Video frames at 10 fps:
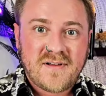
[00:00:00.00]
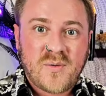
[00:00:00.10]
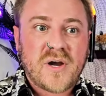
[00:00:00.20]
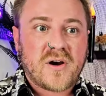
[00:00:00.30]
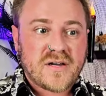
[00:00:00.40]

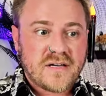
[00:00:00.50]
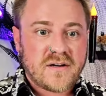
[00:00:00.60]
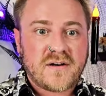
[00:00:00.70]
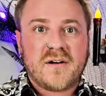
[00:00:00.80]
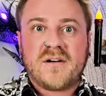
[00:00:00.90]
We are
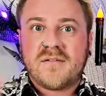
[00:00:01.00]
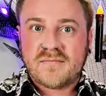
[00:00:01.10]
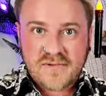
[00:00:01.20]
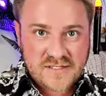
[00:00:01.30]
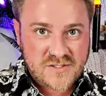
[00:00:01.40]
here
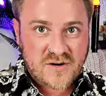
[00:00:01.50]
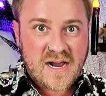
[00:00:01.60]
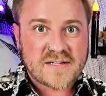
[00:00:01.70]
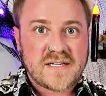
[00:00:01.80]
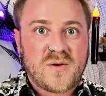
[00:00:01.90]

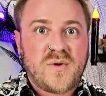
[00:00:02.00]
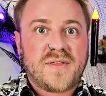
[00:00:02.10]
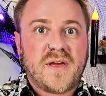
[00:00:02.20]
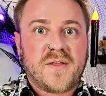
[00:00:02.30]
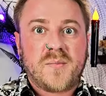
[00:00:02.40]
interacting
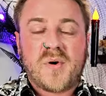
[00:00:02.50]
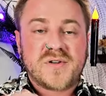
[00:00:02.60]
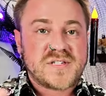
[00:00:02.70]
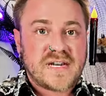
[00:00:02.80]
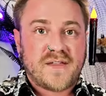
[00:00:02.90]
with other
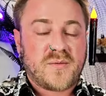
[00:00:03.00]
personalities.